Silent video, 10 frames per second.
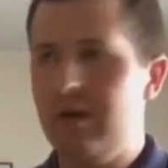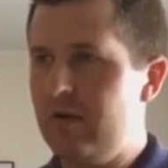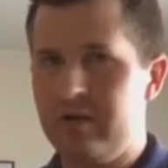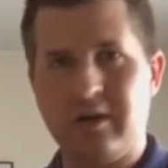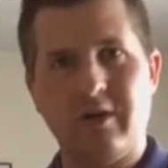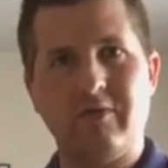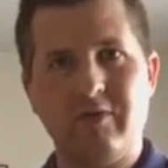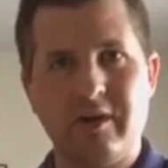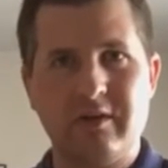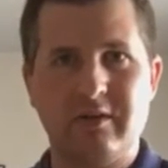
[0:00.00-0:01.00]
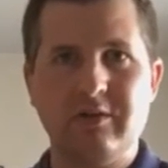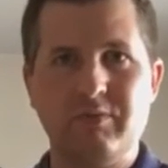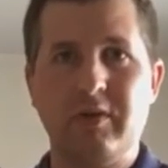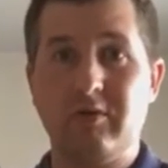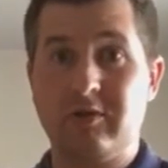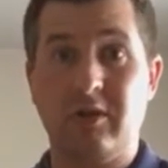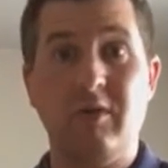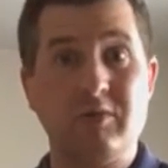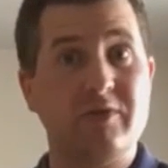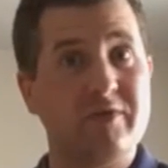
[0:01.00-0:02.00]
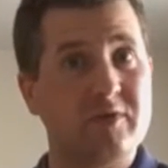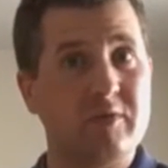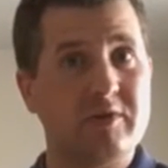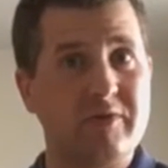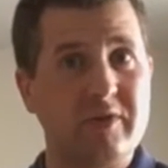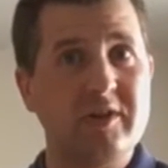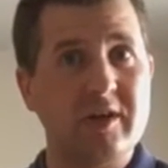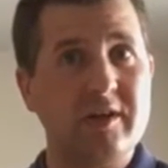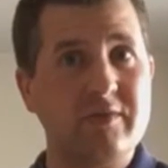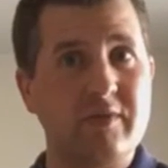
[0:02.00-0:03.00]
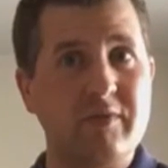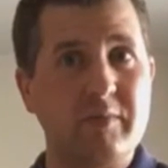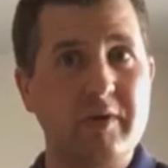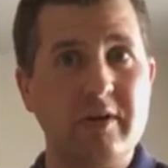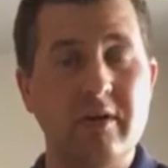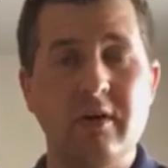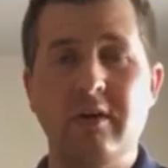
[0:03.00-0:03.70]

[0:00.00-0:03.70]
I reckon I've cracked this, because I was the first one to finish out of everybody.